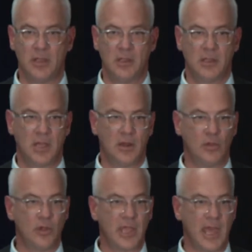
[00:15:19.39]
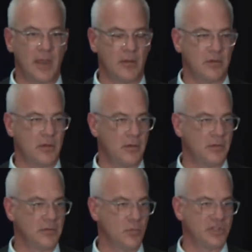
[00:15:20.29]
kind of look at
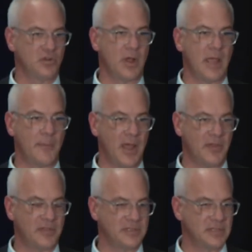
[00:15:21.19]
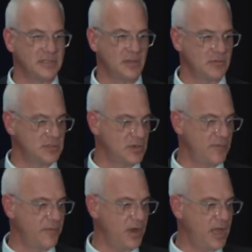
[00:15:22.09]
or what's your hypothesis. And so
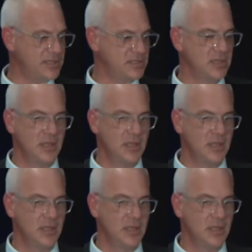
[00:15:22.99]
for us,